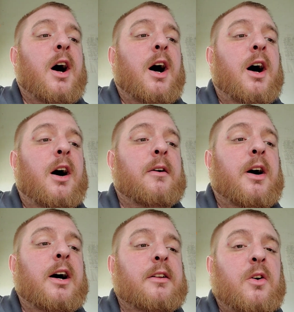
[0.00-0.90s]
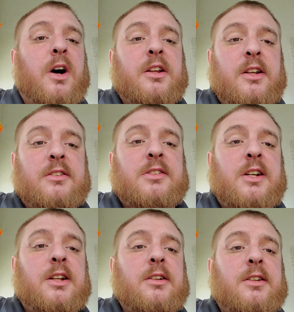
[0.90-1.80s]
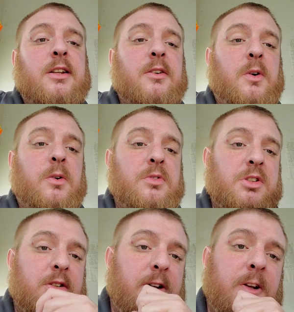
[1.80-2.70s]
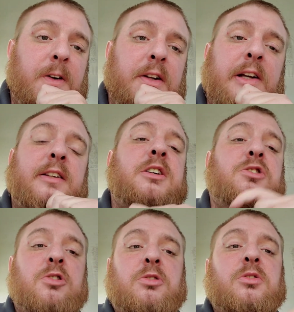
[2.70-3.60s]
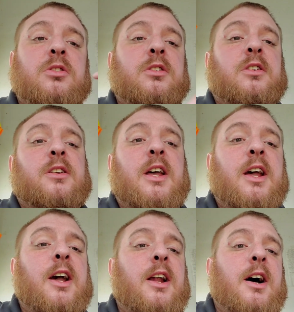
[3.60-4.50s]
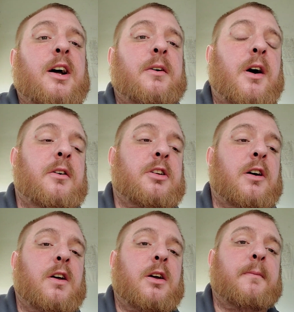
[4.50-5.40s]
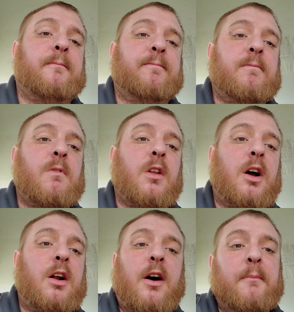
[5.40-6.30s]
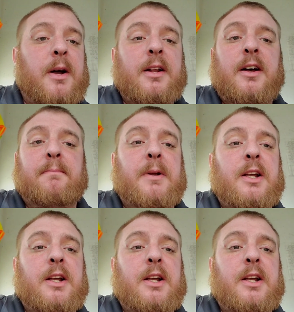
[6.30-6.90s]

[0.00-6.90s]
Uh, I though I did see the, the, what was you know the initial thing, and I I'll tell him, and I might not be